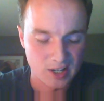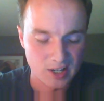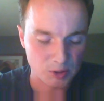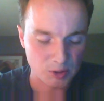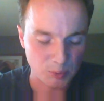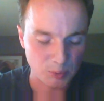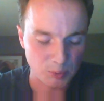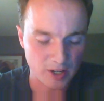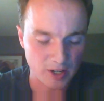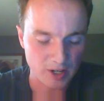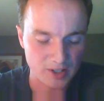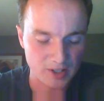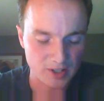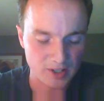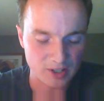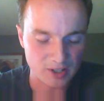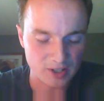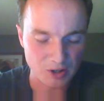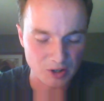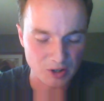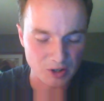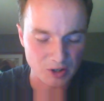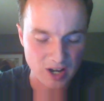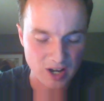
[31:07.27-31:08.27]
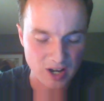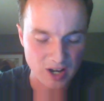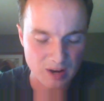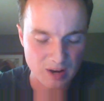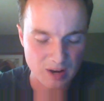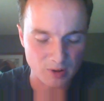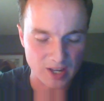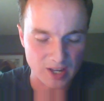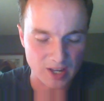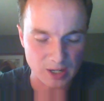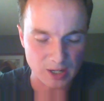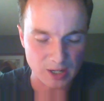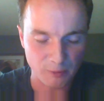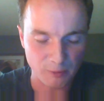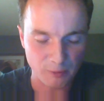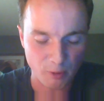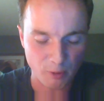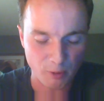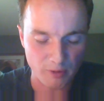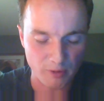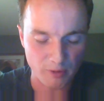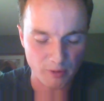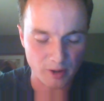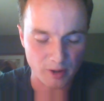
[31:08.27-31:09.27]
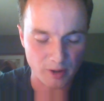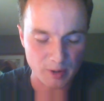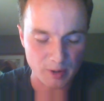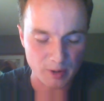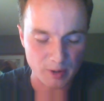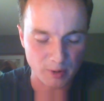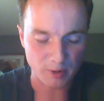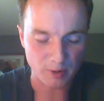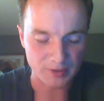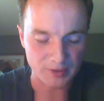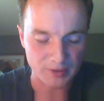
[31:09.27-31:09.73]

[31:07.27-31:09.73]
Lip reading: So we pray this in your name. We thank you for the people